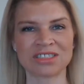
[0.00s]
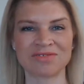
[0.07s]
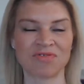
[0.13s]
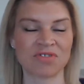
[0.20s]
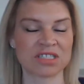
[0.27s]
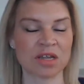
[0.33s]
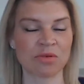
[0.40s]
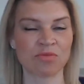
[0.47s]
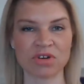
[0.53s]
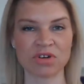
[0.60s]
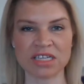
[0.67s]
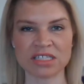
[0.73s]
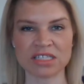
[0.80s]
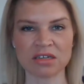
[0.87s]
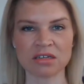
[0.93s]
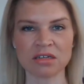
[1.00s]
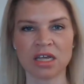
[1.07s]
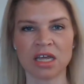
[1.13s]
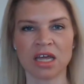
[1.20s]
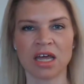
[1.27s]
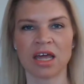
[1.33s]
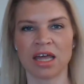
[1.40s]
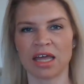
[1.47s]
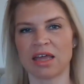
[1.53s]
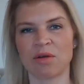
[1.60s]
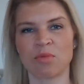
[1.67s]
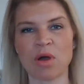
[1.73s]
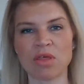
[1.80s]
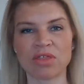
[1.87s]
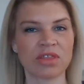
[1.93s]
for some reason
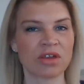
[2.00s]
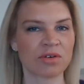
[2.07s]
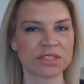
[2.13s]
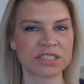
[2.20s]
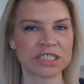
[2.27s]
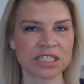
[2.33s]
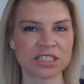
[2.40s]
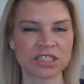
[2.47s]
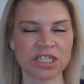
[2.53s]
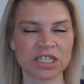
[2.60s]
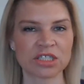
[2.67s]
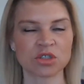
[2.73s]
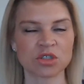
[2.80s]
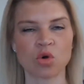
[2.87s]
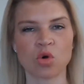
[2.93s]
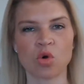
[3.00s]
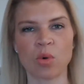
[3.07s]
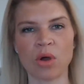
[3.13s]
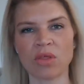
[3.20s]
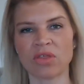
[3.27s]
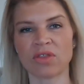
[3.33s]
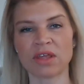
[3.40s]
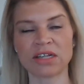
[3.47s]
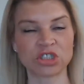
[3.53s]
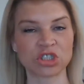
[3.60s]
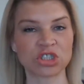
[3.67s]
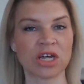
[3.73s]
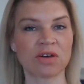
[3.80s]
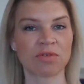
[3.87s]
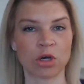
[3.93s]
whether they're addicted or whether they just
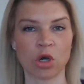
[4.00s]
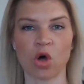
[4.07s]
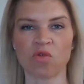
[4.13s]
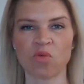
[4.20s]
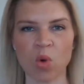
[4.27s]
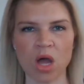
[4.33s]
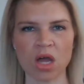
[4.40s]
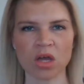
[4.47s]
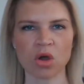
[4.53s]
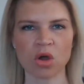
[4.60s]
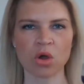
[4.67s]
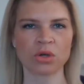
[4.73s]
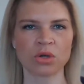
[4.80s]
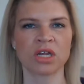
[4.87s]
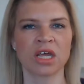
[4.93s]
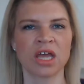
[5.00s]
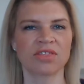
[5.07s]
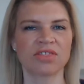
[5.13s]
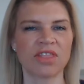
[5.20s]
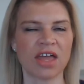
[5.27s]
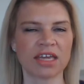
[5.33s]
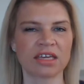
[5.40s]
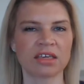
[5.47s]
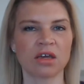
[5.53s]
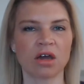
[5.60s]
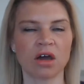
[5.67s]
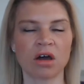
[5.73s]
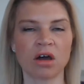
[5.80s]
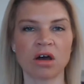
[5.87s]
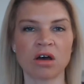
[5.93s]
have a lot of work on they
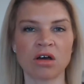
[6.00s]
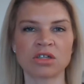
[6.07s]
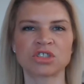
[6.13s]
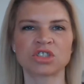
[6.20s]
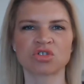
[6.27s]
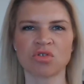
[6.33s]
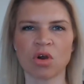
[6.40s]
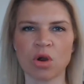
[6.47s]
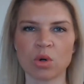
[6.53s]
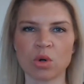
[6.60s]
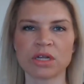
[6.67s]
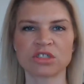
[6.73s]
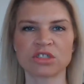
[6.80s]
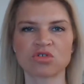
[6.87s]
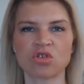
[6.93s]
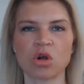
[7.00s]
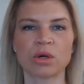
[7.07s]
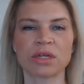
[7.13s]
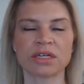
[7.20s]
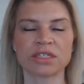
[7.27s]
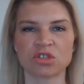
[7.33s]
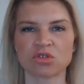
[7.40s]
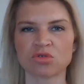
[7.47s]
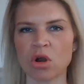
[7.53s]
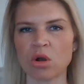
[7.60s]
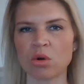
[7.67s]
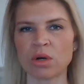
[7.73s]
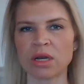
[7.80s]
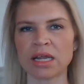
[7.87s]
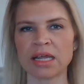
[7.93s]
are scrolling scrolling
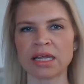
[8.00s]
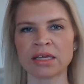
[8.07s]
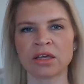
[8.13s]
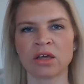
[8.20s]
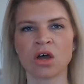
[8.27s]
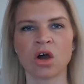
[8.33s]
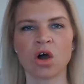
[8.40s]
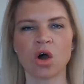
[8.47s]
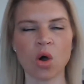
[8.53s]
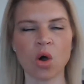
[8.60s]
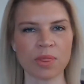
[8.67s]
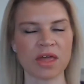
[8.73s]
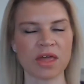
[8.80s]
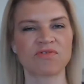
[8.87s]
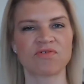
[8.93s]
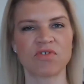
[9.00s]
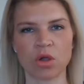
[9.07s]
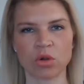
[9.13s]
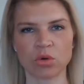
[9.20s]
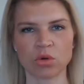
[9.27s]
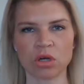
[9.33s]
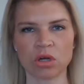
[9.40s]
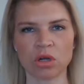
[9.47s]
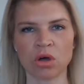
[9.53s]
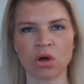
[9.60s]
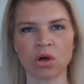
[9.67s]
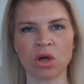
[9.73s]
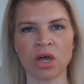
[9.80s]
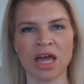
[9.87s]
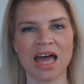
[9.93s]
scrolling on their phone a
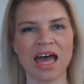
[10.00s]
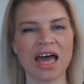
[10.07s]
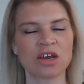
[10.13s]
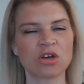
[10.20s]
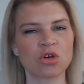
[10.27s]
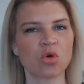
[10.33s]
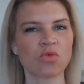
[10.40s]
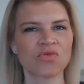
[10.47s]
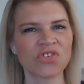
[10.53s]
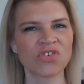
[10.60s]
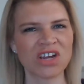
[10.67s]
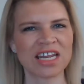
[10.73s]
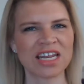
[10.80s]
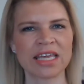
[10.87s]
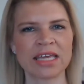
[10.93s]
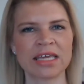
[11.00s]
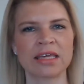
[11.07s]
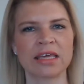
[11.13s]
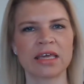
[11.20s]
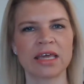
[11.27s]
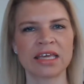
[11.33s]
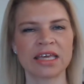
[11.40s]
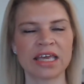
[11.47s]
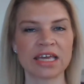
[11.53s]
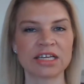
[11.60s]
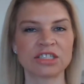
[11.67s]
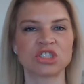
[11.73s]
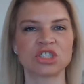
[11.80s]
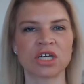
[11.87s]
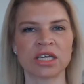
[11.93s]
lot and not really
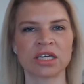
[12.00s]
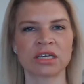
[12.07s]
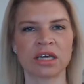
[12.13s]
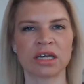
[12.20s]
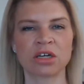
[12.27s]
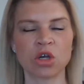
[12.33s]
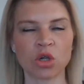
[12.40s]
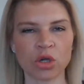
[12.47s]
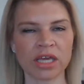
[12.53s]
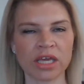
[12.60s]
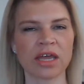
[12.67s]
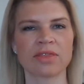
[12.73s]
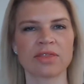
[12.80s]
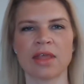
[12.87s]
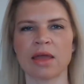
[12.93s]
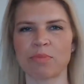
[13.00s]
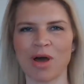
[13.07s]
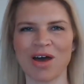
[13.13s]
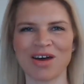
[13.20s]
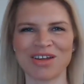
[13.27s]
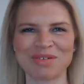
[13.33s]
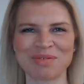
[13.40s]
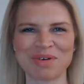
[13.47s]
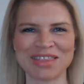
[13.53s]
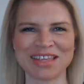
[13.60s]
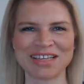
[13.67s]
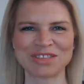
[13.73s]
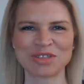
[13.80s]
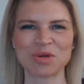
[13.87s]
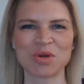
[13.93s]
engaging and looking at their partner when they're
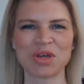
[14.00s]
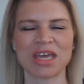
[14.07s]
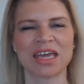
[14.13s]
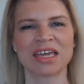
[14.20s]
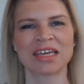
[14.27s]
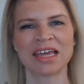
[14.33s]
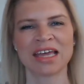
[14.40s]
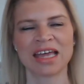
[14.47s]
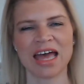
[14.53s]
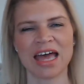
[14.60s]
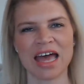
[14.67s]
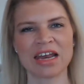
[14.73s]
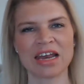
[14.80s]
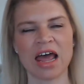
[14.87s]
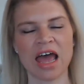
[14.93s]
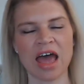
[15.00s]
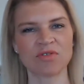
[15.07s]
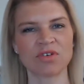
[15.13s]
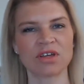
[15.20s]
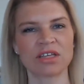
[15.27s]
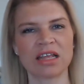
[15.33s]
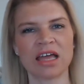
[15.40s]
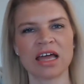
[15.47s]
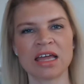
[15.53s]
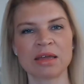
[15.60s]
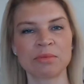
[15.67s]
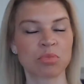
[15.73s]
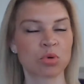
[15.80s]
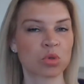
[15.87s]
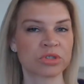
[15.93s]
talking and having that
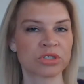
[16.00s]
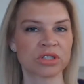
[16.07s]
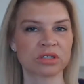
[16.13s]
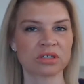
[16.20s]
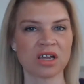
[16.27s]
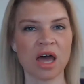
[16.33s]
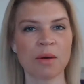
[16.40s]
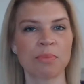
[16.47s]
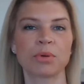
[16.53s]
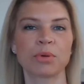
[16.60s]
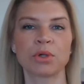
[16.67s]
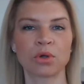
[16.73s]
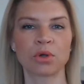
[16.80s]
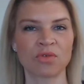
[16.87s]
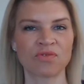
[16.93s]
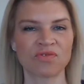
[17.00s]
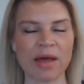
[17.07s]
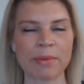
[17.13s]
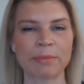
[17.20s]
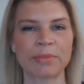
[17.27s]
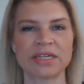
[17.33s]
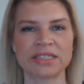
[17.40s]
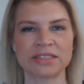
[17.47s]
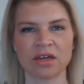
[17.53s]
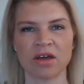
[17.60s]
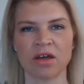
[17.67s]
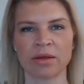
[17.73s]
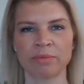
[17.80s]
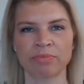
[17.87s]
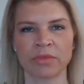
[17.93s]
important couple or family
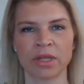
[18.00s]
time